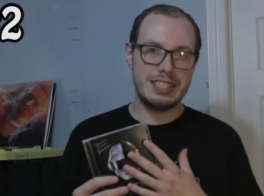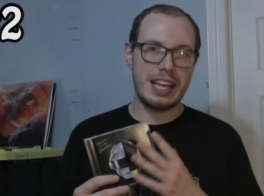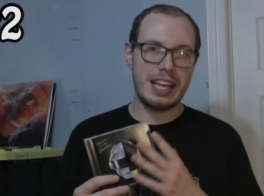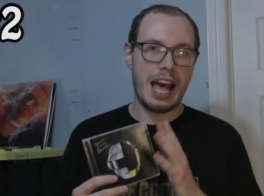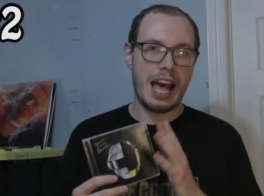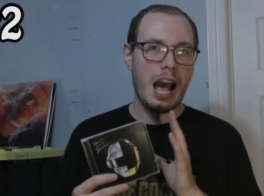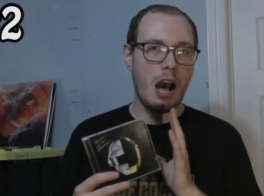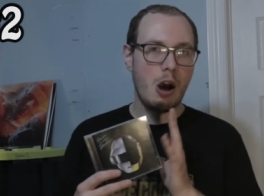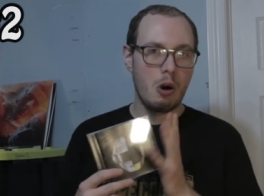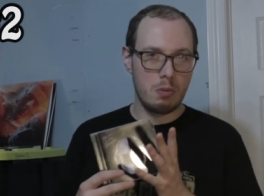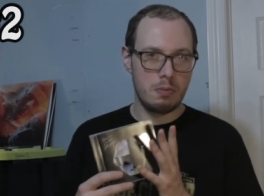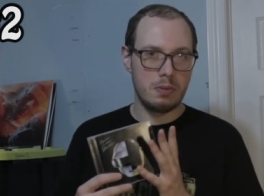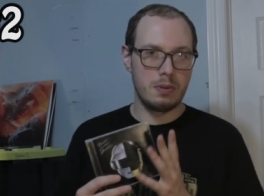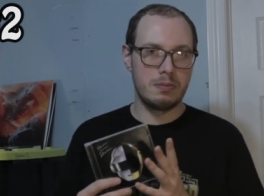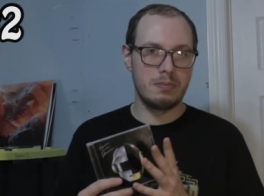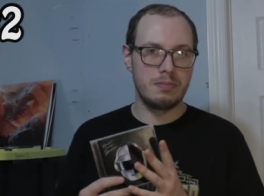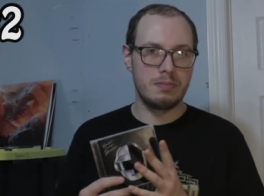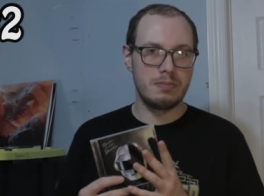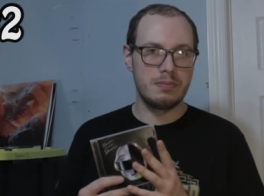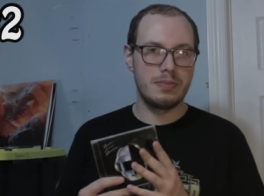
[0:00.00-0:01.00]

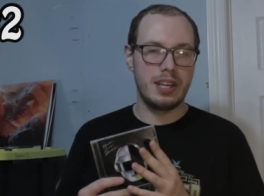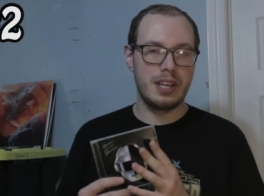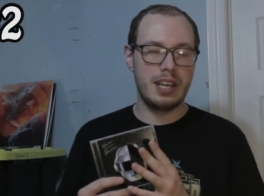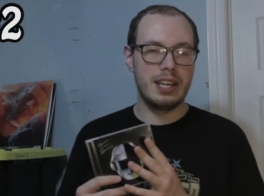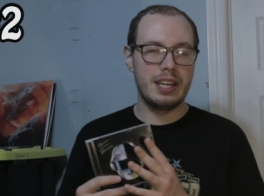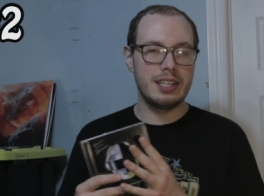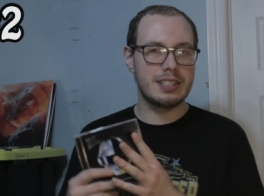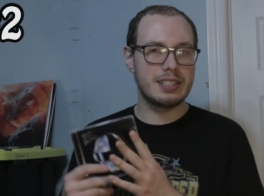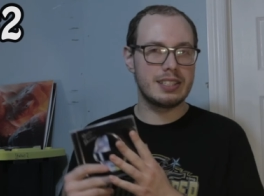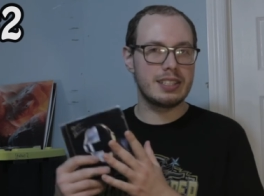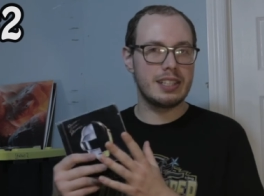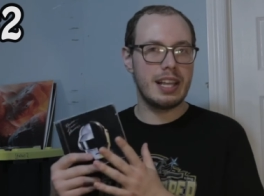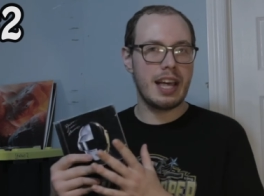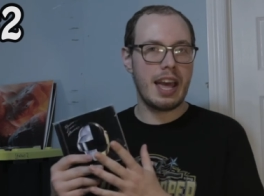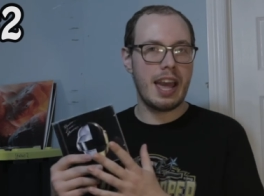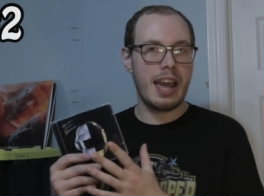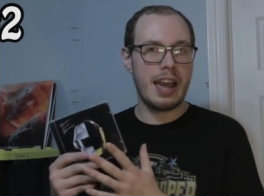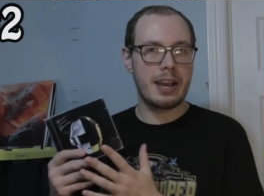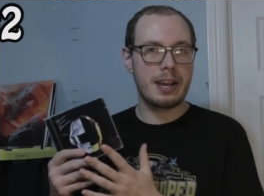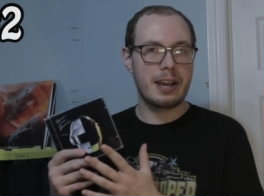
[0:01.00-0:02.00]
album is
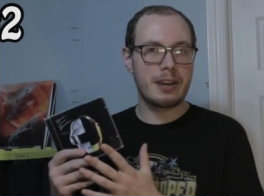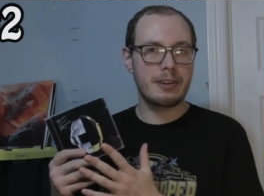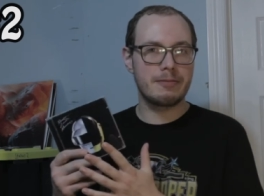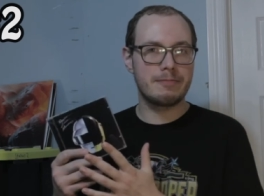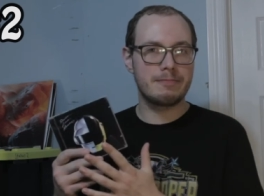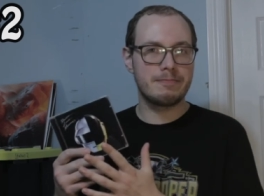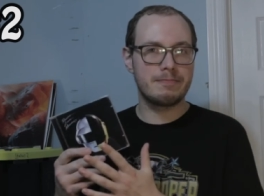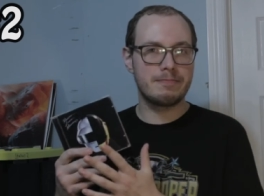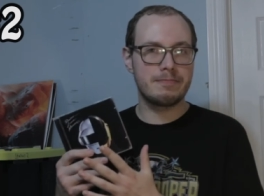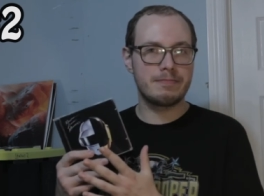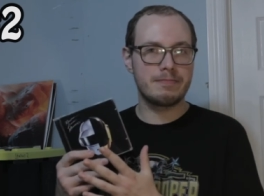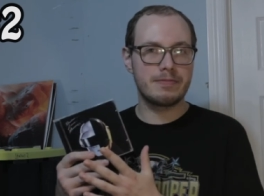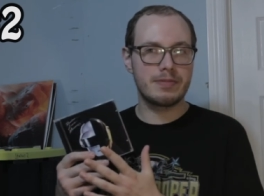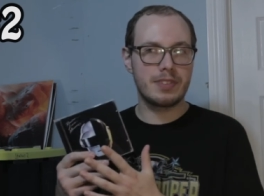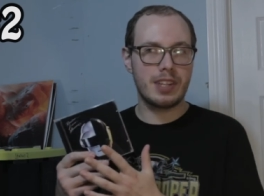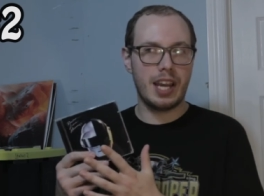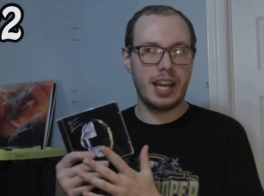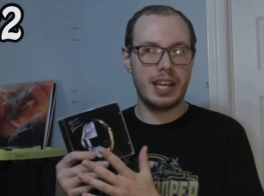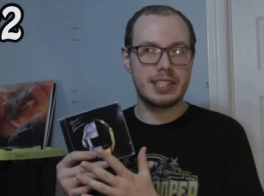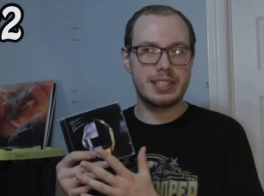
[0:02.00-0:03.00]
like
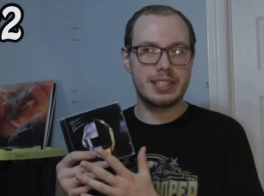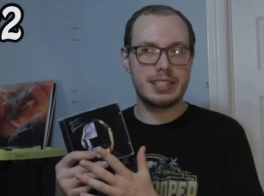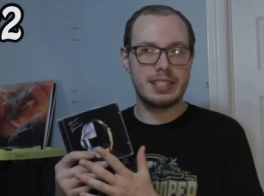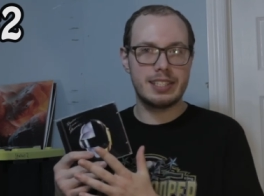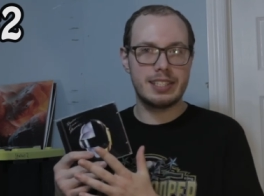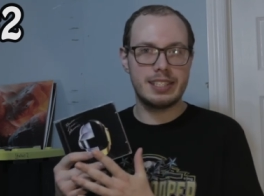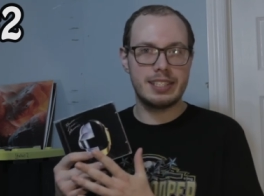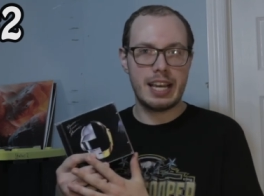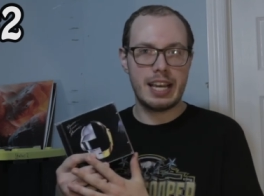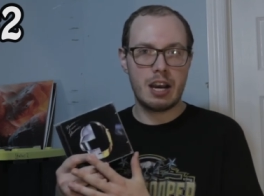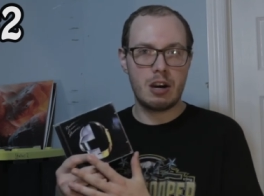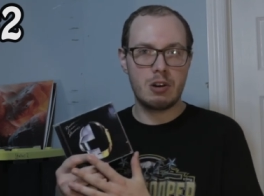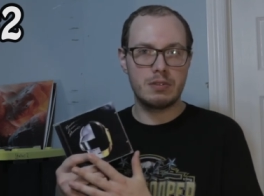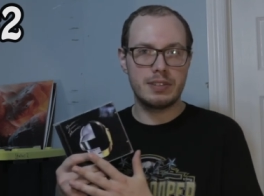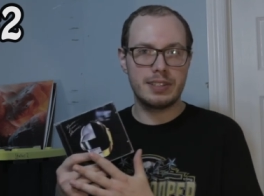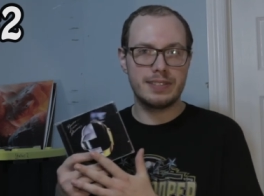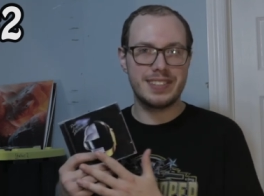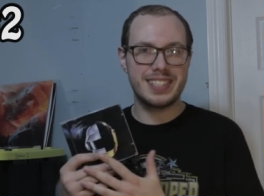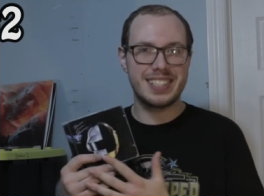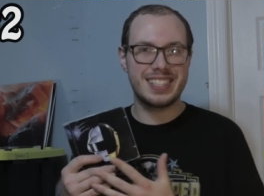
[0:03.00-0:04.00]
it's the sound
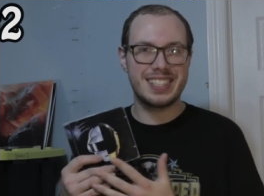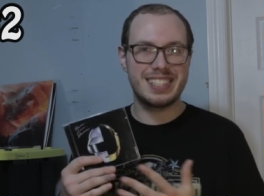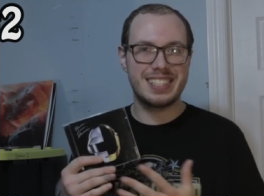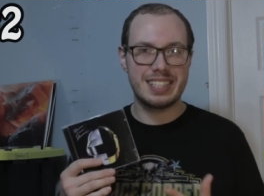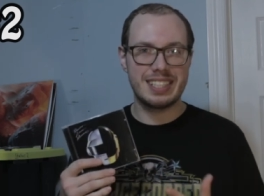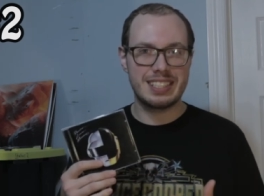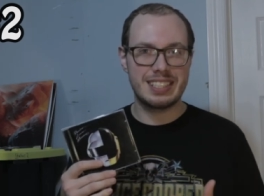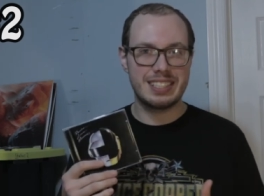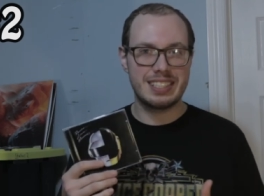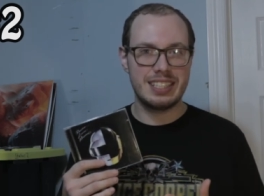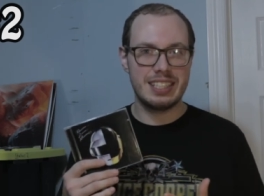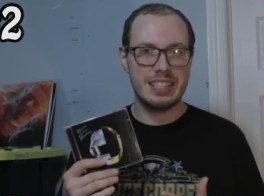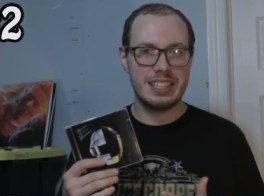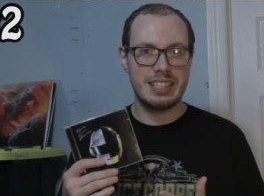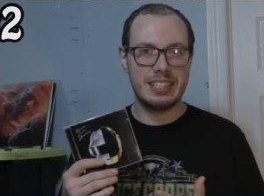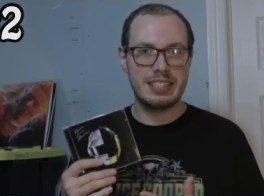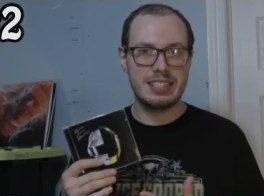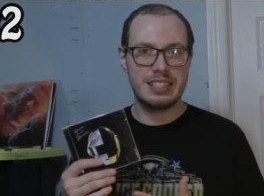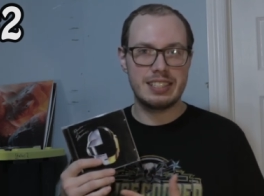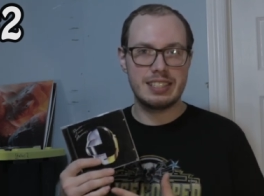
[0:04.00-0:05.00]
of the
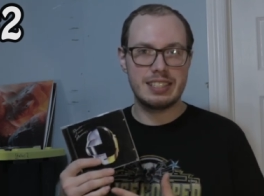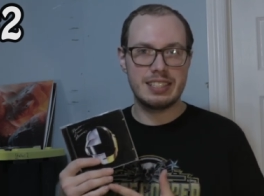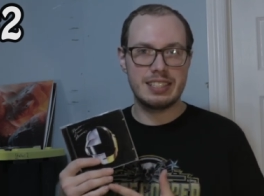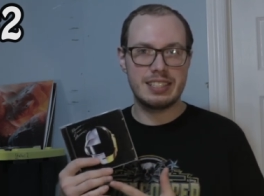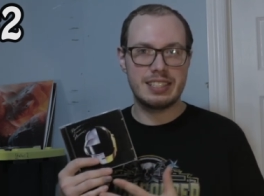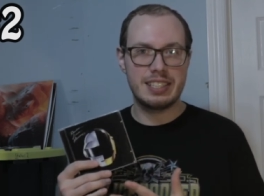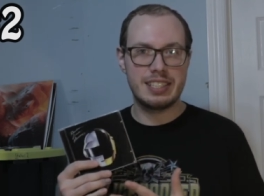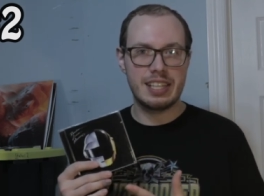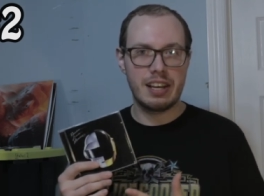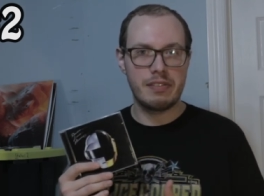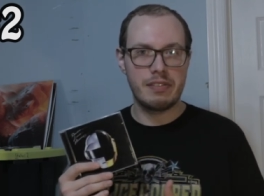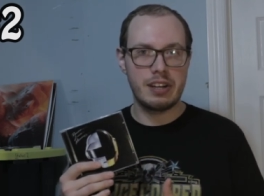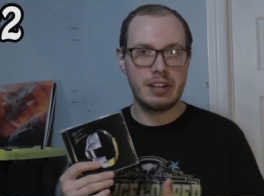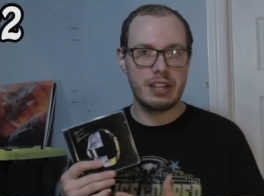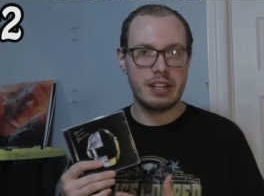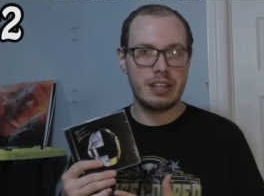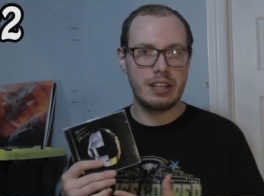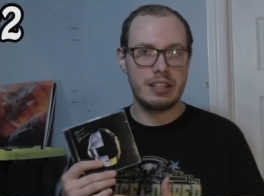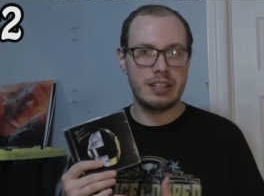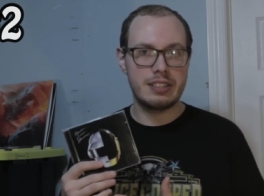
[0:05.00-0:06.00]
60s, the
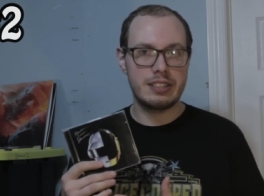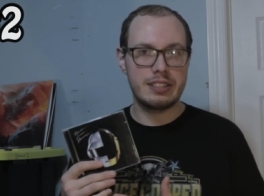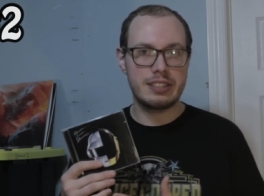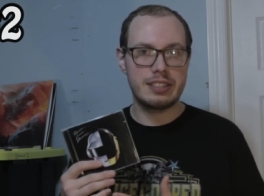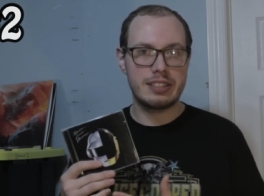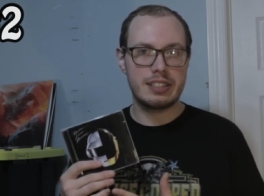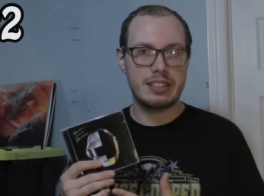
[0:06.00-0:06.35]
70s,